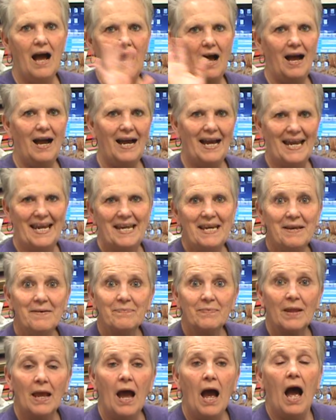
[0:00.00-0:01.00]
Hi.
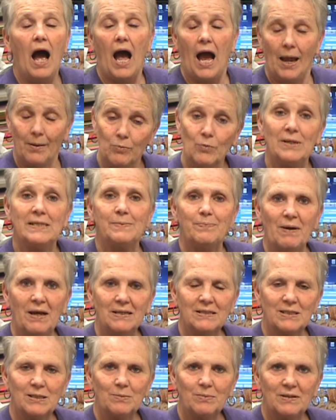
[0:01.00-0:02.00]
I'm
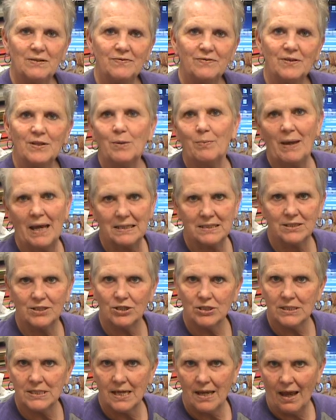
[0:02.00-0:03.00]
responsible for the master
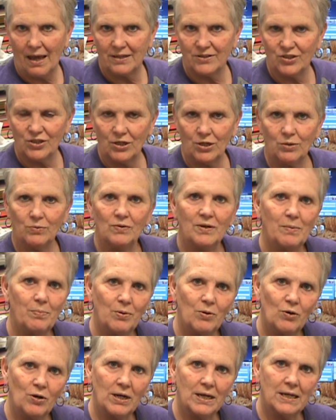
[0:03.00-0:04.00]
schedule,
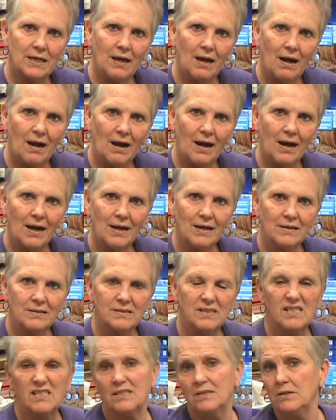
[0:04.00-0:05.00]
report
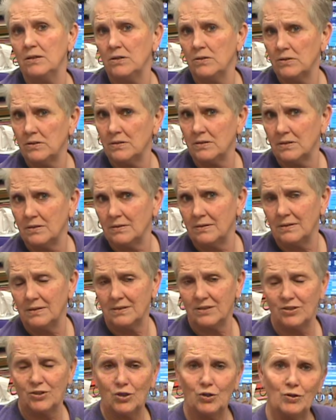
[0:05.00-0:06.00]
cards, new
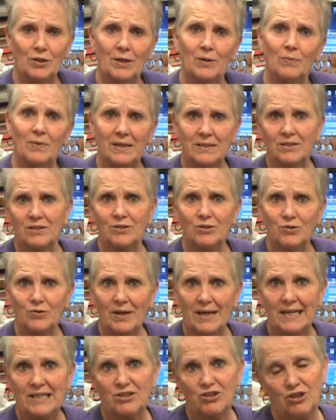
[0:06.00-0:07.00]
student
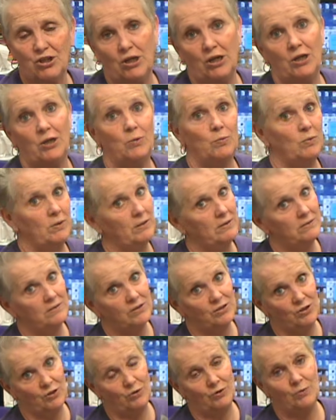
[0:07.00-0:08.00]
registration, with
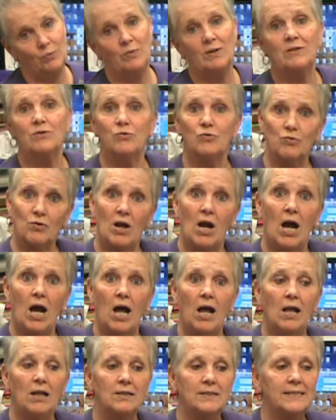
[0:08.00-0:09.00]
student
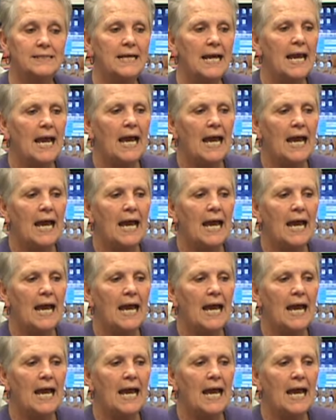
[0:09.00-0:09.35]
withdrawals,